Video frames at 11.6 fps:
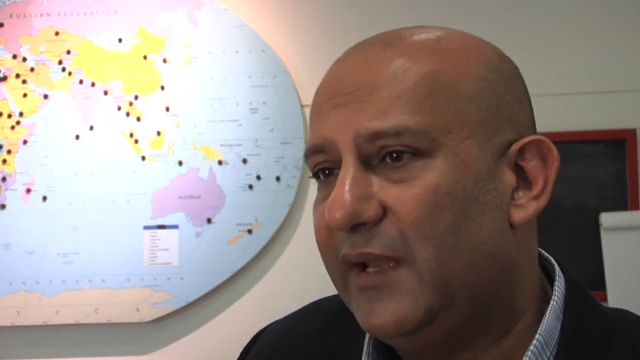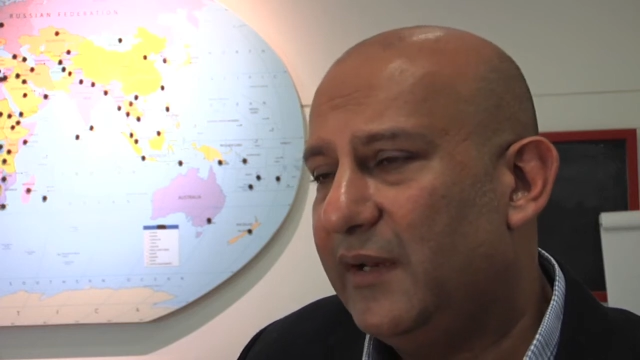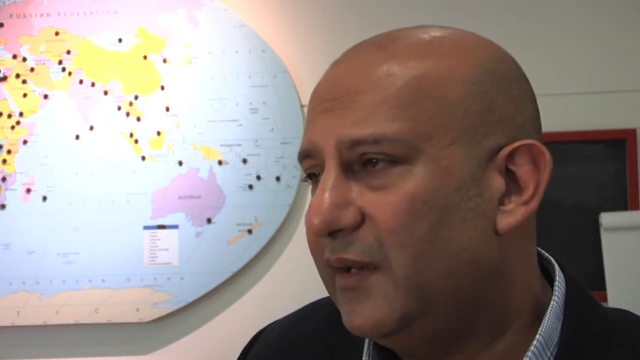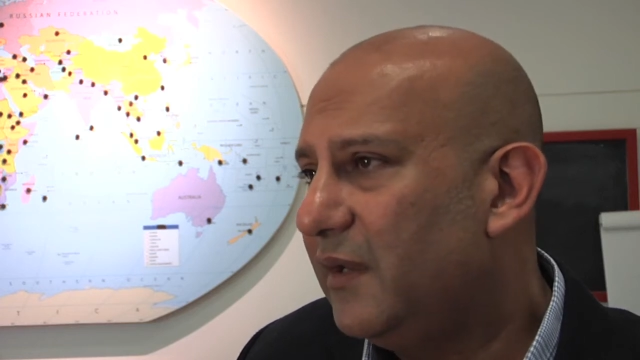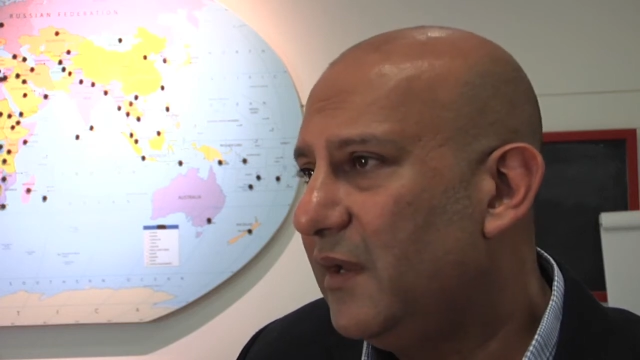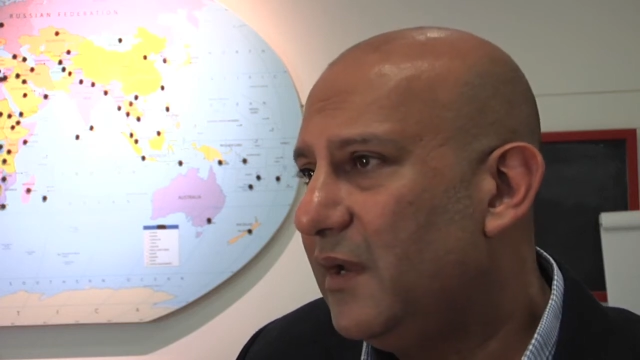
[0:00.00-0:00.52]

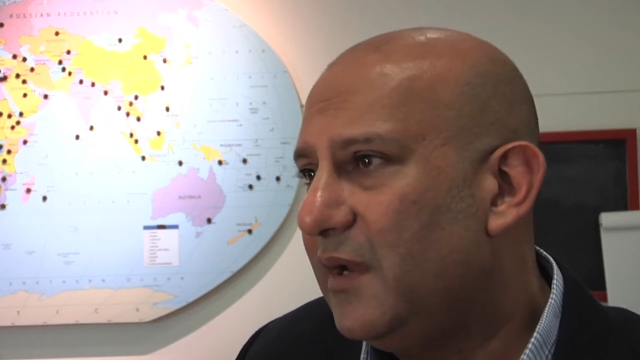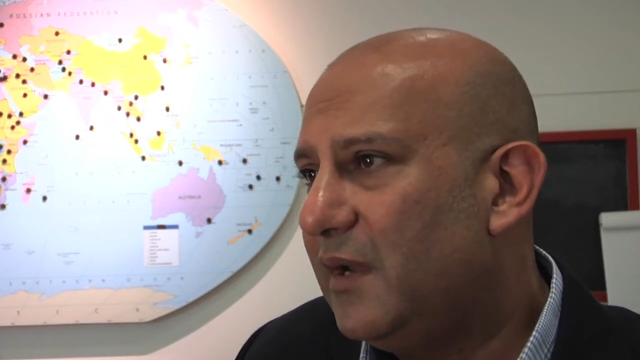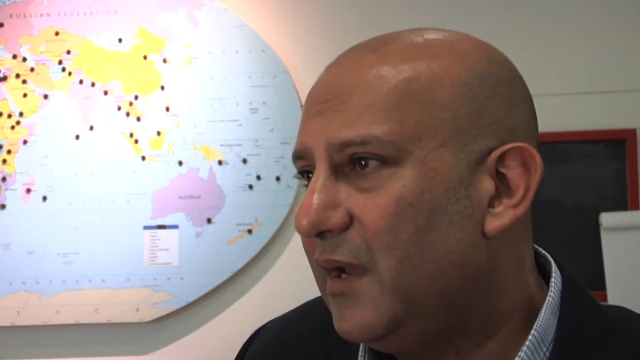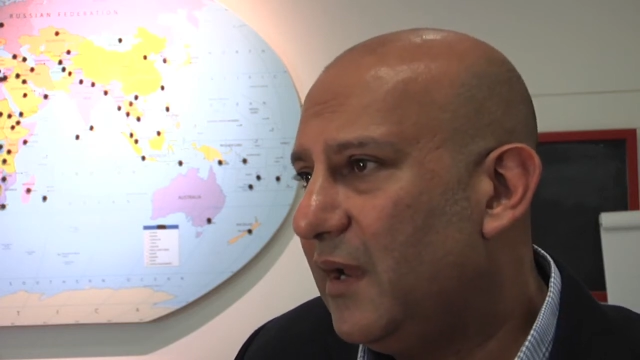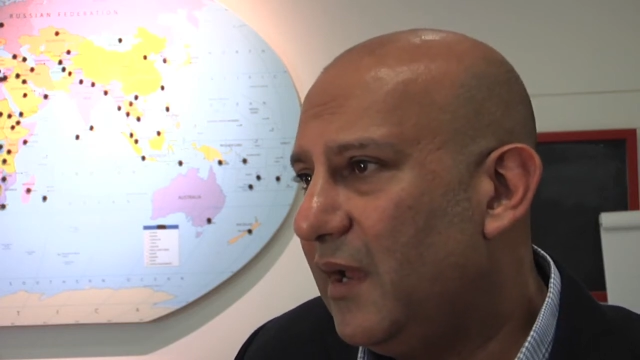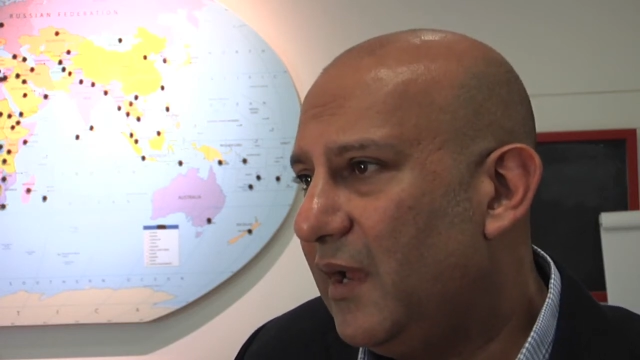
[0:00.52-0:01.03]
and
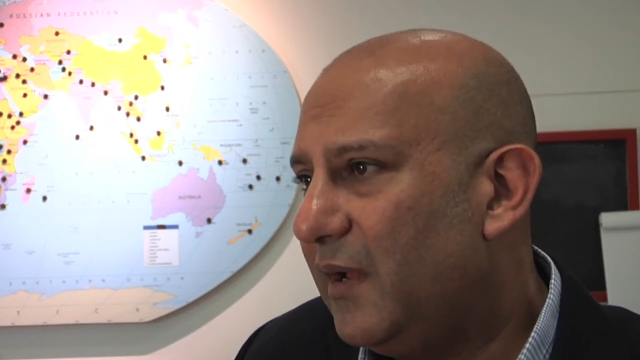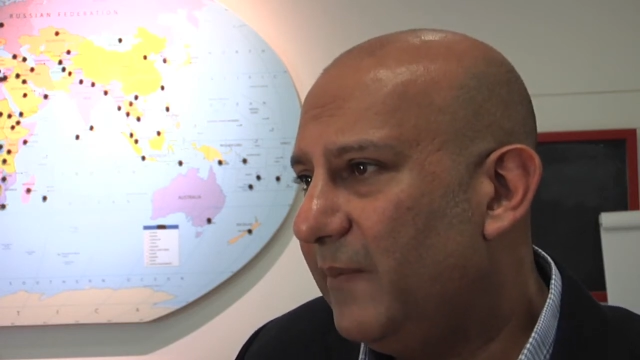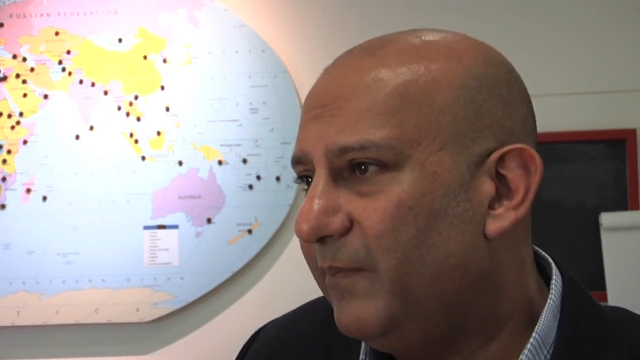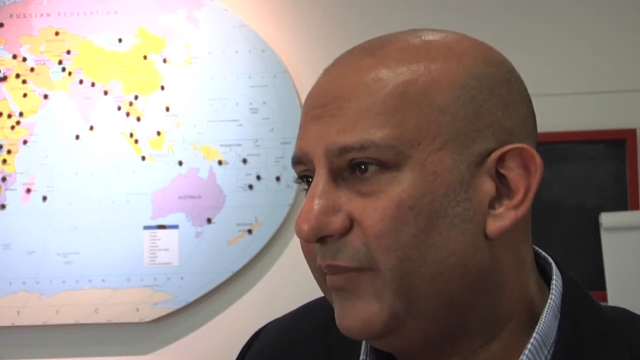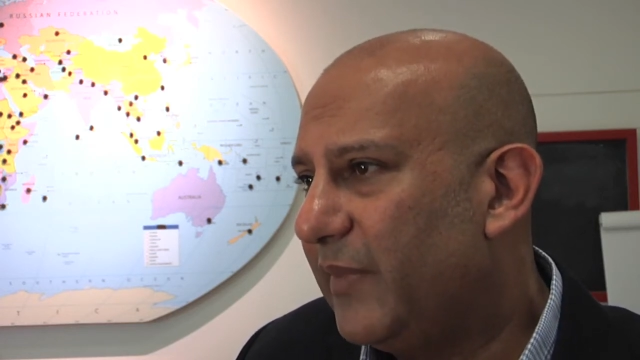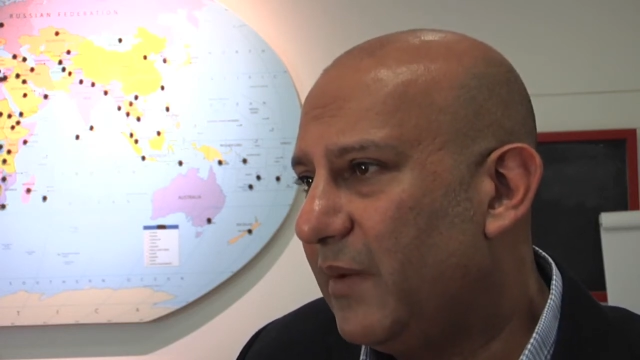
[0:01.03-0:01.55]

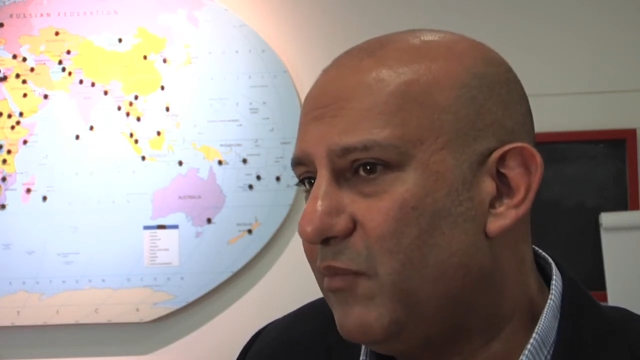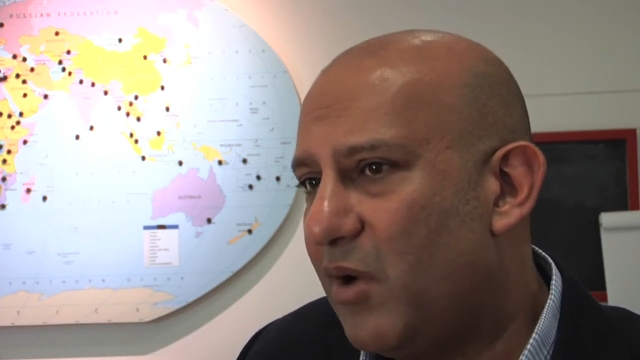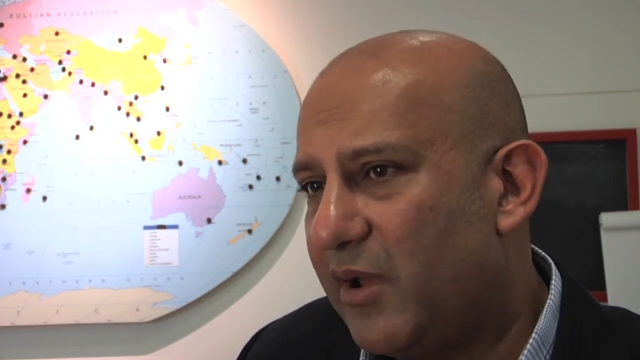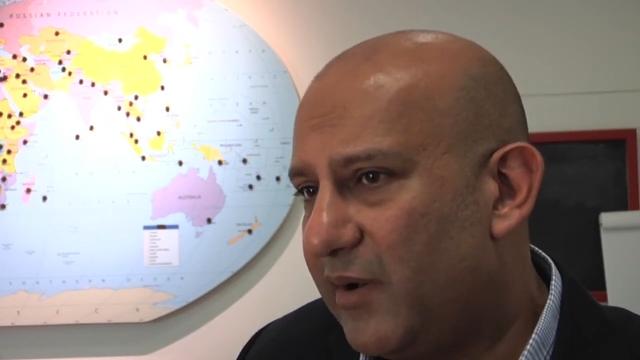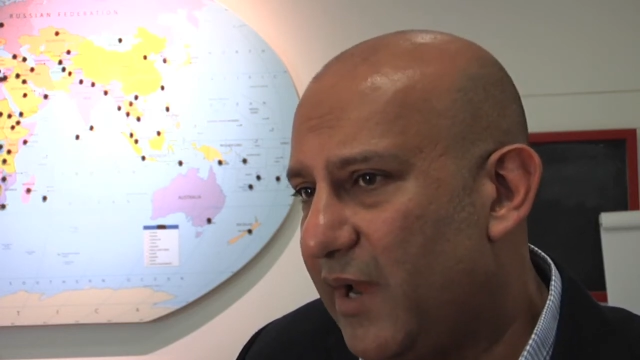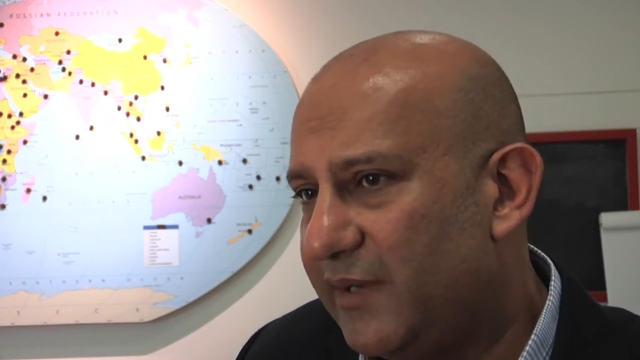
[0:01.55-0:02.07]

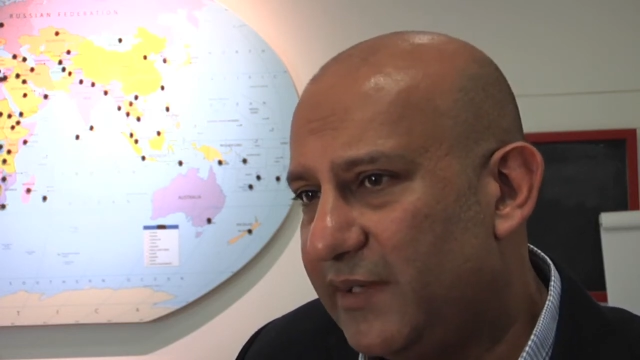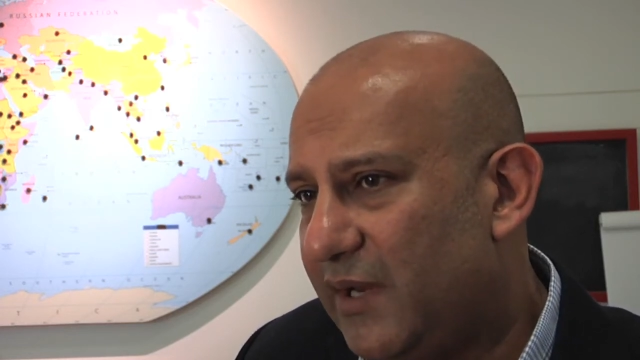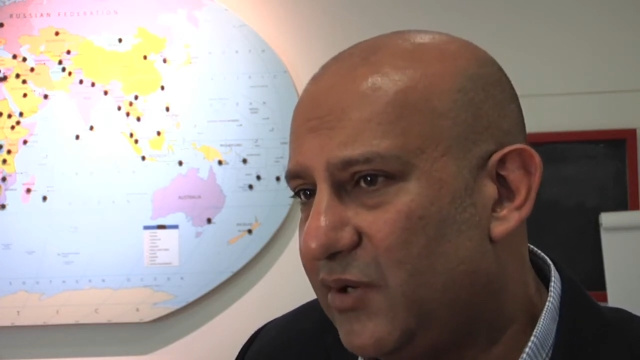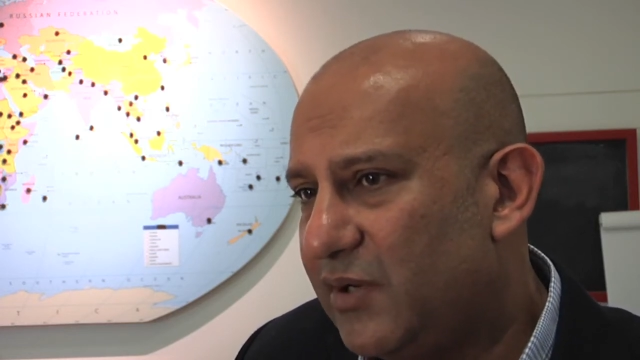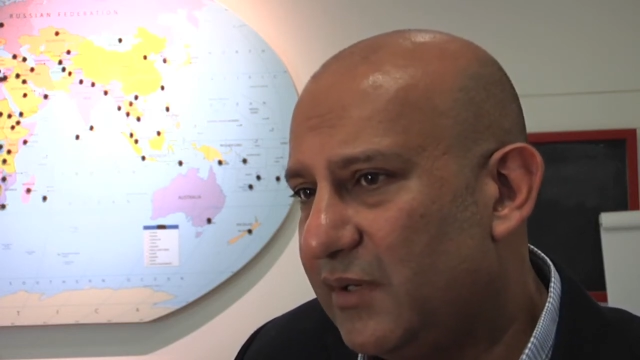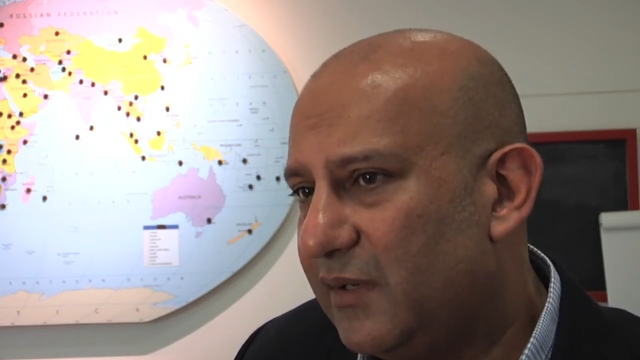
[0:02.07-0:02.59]

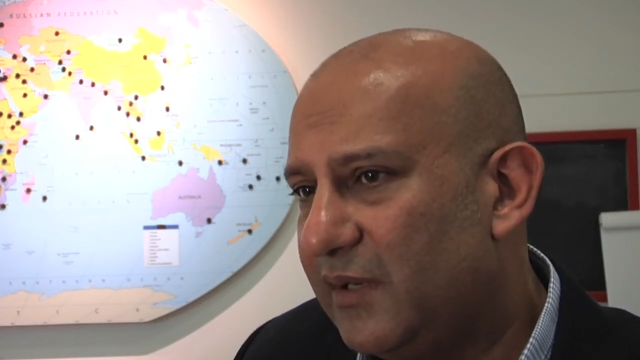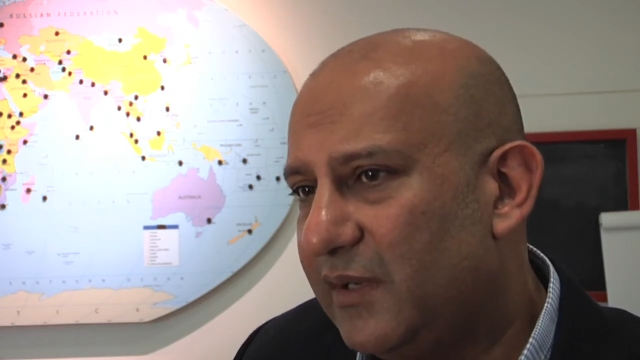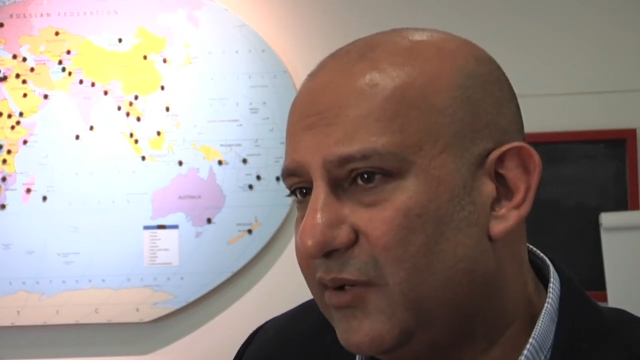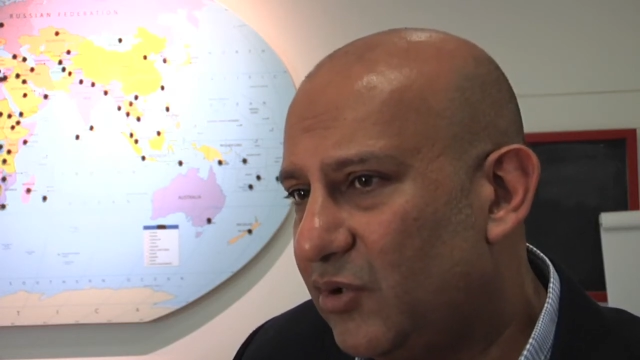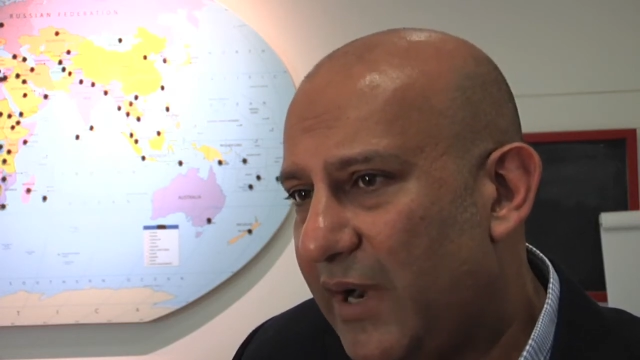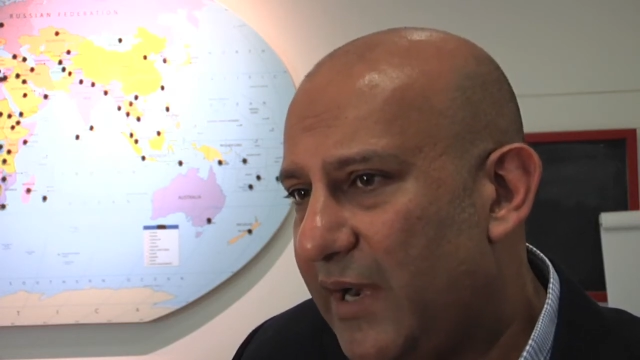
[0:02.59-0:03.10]
modernization and the
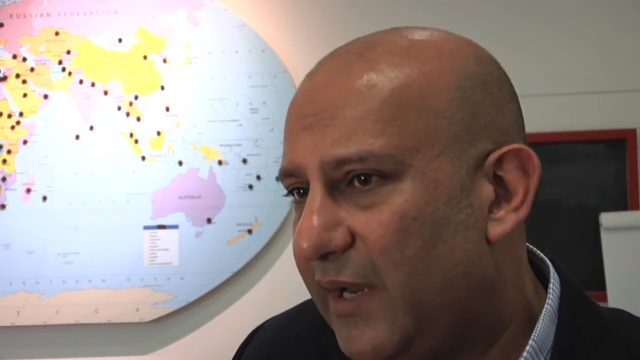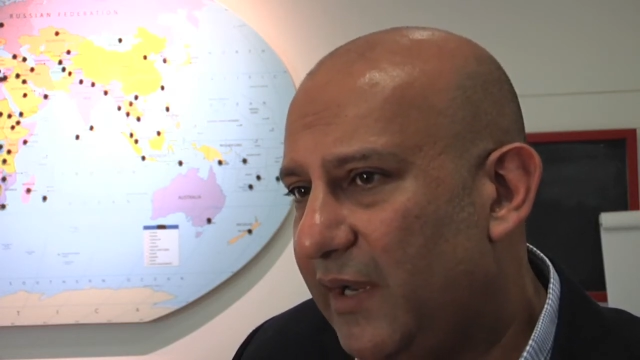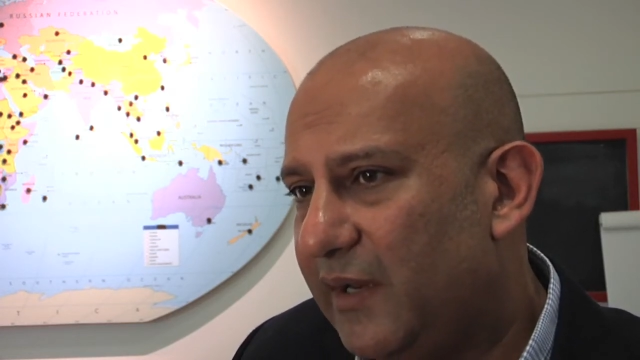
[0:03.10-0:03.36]
training